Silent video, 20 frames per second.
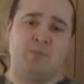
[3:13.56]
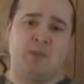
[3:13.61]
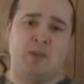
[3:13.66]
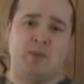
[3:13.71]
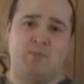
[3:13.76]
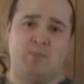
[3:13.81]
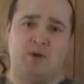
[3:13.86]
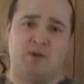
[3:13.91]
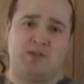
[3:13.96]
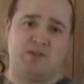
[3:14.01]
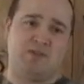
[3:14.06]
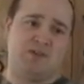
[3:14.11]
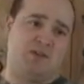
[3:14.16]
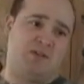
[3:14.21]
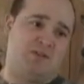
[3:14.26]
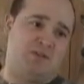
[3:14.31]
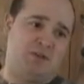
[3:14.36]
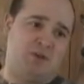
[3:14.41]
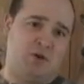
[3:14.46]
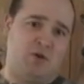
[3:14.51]
But,
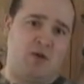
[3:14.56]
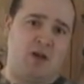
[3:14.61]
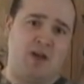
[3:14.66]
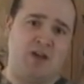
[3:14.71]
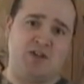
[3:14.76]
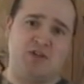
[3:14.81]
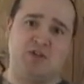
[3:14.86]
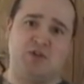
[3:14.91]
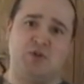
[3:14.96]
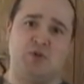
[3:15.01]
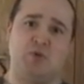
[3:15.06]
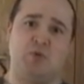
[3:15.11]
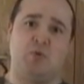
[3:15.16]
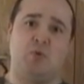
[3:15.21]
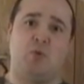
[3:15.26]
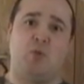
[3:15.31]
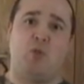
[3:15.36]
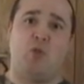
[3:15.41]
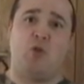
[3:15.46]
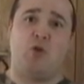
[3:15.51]
as you
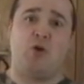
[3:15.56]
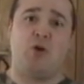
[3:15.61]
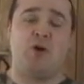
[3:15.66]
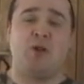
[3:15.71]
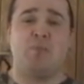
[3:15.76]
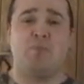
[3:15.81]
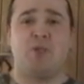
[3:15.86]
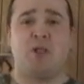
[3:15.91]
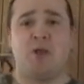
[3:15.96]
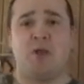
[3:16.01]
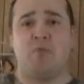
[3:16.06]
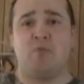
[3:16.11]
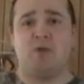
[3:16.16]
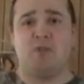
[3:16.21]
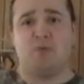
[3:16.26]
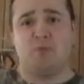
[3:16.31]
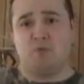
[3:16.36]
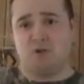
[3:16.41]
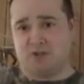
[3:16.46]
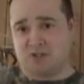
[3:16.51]
learn and play
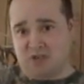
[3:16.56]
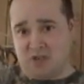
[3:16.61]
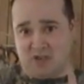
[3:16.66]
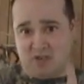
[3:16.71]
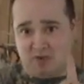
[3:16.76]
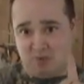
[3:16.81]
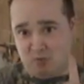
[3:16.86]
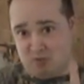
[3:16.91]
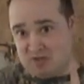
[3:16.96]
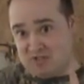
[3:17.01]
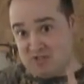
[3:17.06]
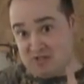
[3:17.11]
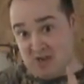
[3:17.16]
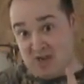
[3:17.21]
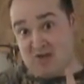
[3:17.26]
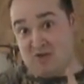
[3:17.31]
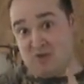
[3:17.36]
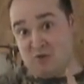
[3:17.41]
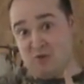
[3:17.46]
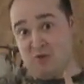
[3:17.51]
with it, which
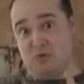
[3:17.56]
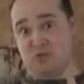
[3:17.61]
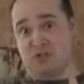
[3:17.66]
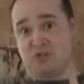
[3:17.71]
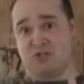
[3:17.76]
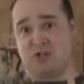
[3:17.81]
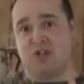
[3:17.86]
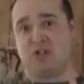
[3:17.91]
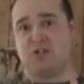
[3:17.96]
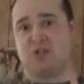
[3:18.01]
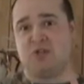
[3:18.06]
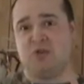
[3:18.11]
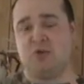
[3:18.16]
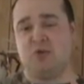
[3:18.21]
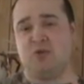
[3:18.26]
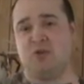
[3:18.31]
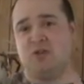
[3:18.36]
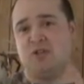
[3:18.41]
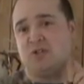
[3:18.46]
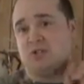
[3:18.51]
I do suggest you
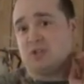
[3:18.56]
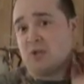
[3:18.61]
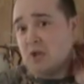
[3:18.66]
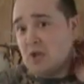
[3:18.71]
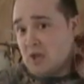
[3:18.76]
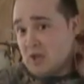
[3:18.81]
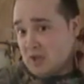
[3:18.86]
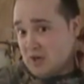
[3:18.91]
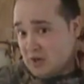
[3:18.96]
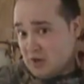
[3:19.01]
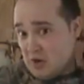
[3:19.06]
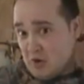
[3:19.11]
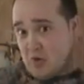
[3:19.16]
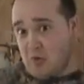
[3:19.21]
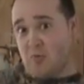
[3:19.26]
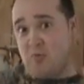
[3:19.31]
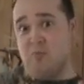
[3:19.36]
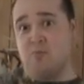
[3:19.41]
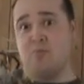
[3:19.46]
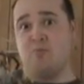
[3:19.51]
do is,
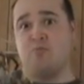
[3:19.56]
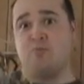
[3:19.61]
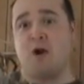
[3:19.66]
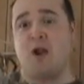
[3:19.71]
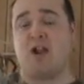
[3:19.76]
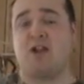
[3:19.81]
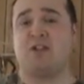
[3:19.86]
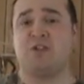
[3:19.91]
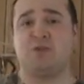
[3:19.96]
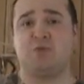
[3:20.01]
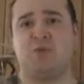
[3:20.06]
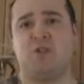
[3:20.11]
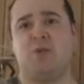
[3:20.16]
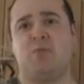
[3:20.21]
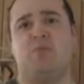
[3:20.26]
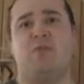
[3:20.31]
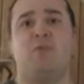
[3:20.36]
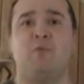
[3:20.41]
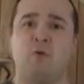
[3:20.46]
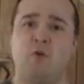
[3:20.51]
practice with
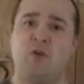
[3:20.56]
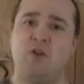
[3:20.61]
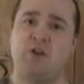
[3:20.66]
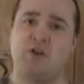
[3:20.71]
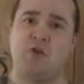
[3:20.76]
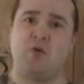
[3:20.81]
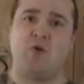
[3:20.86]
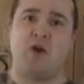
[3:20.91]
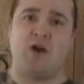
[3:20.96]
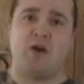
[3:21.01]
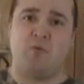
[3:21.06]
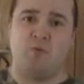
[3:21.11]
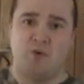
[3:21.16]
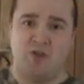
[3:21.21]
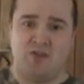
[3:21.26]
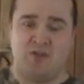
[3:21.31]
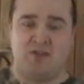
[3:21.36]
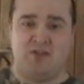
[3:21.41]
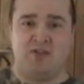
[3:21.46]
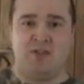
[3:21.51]
it before you go out
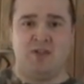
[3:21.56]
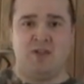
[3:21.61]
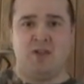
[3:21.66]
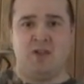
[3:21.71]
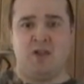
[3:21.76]
with it.